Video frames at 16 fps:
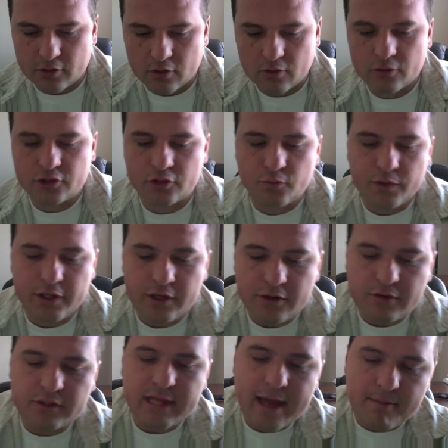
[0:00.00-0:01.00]
or should we
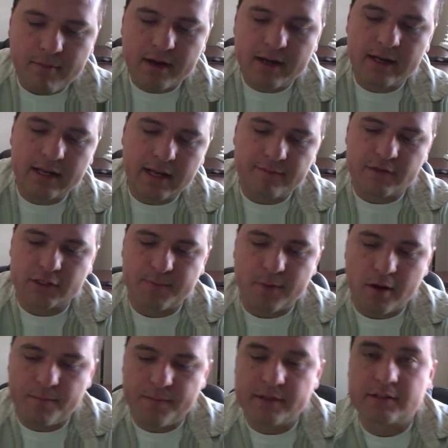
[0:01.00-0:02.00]
use that money to give to
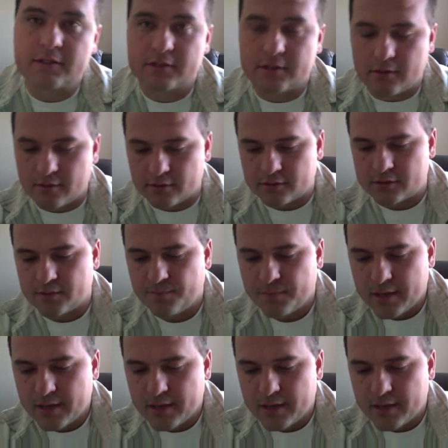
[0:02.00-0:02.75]
small business owners,